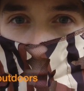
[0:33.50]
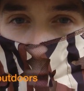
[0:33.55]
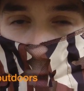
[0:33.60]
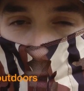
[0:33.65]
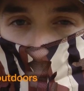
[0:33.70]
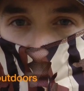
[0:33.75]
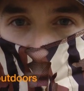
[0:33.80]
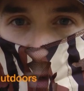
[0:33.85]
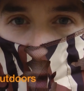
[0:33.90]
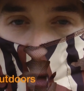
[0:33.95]

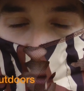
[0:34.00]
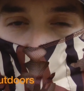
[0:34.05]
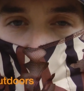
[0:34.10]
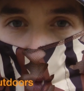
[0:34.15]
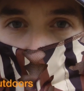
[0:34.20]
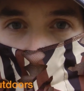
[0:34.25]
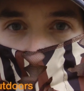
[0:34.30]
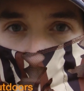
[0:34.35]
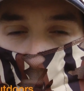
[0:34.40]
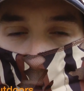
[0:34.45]
gets
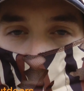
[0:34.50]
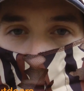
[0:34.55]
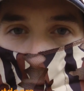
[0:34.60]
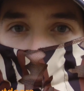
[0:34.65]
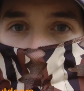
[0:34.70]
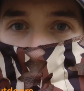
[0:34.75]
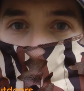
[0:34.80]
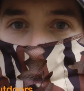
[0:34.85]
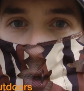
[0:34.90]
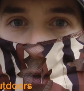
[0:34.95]
enough play in
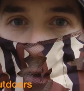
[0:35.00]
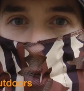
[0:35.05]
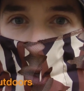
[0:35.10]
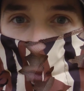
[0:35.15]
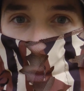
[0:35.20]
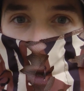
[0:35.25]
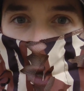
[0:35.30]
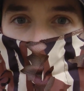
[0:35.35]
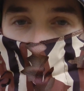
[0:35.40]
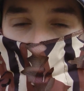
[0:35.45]
today's
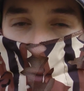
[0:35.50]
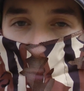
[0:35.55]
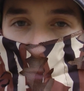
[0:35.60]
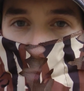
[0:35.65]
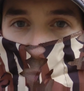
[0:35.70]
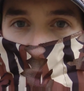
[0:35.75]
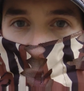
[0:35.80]
hunting media,